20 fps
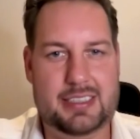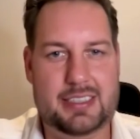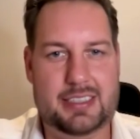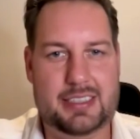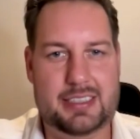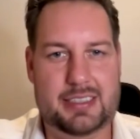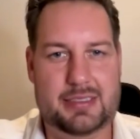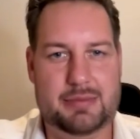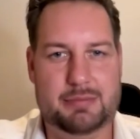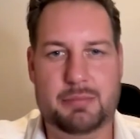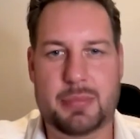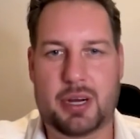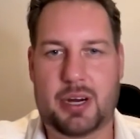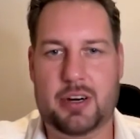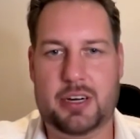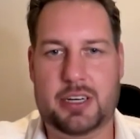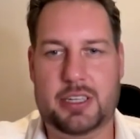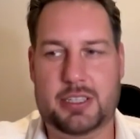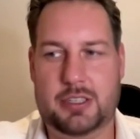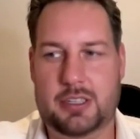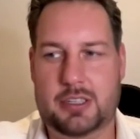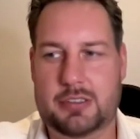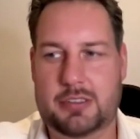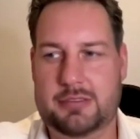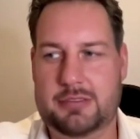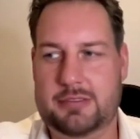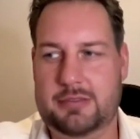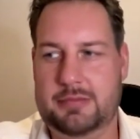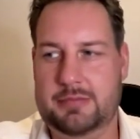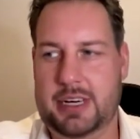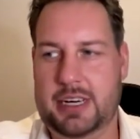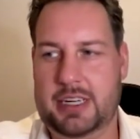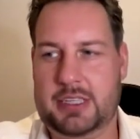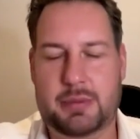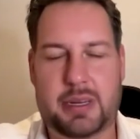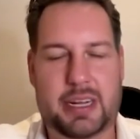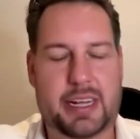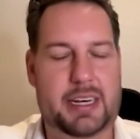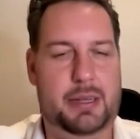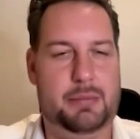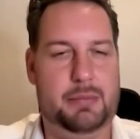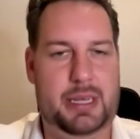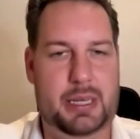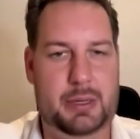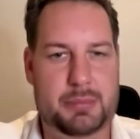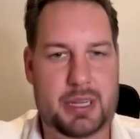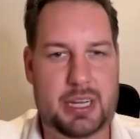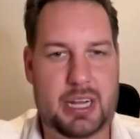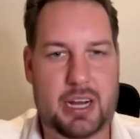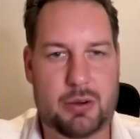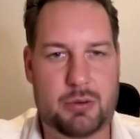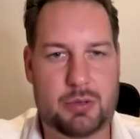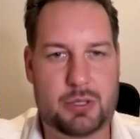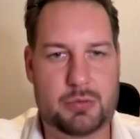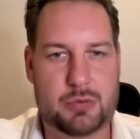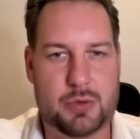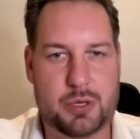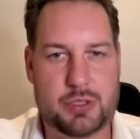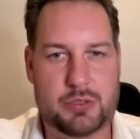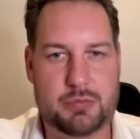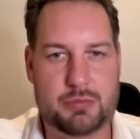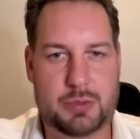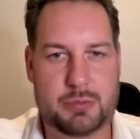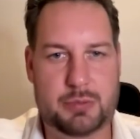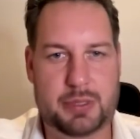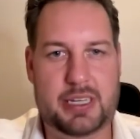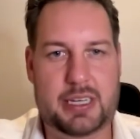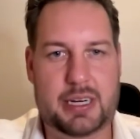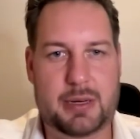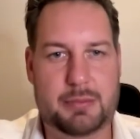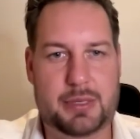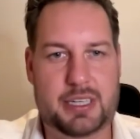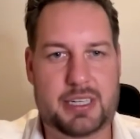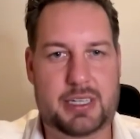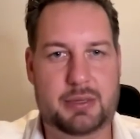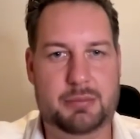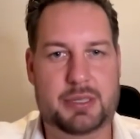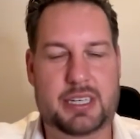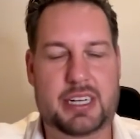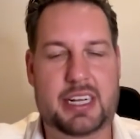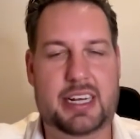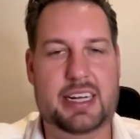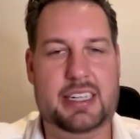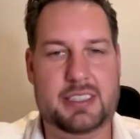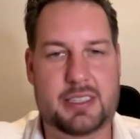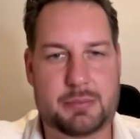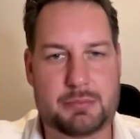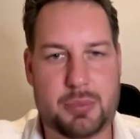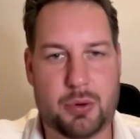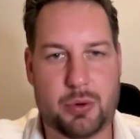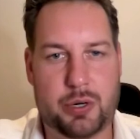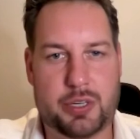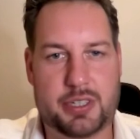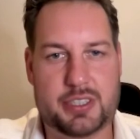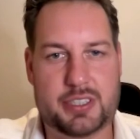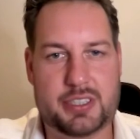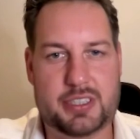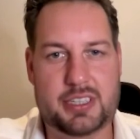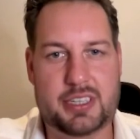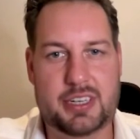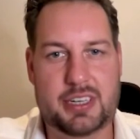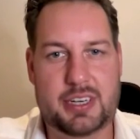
the part of explaining people how it works will become a little bit less important